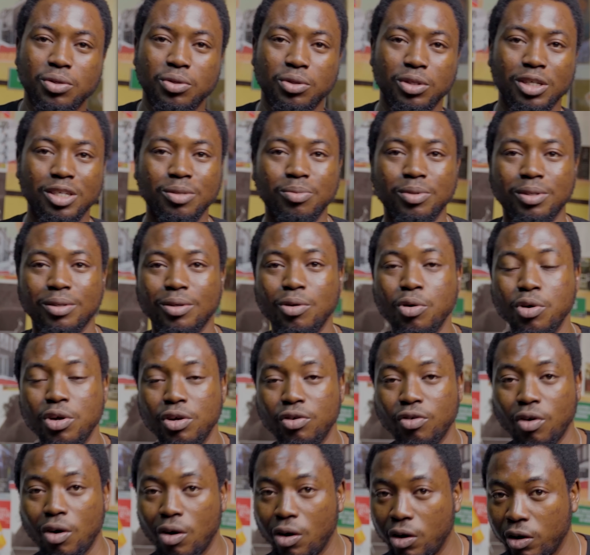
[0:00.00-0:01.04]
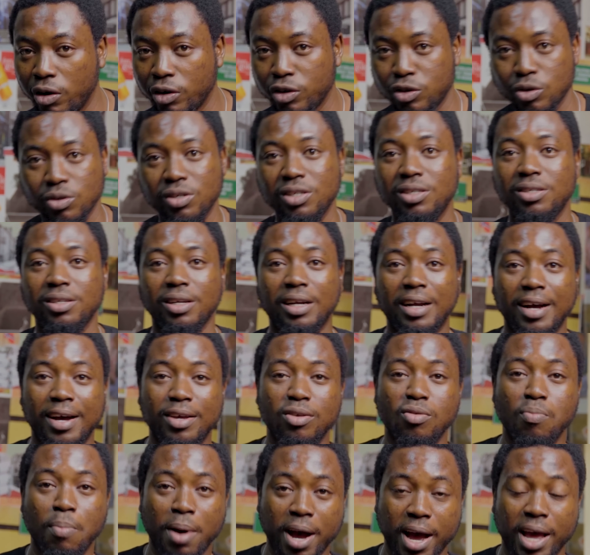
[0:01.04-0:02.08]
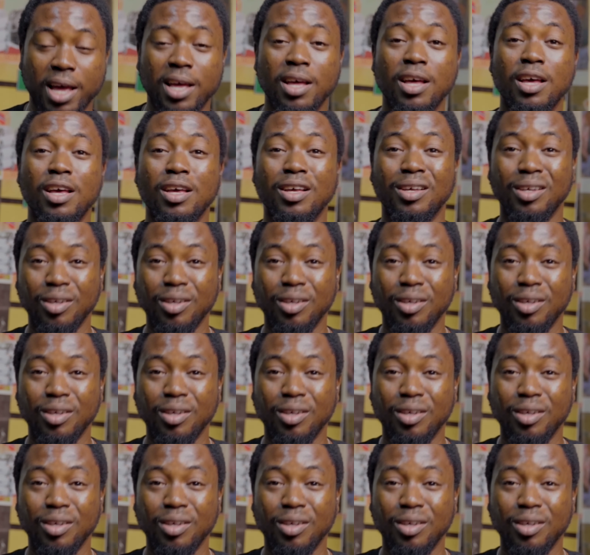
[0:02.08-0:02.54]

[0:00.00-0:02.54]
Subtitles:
things will just be going wrong. So this is a car you buy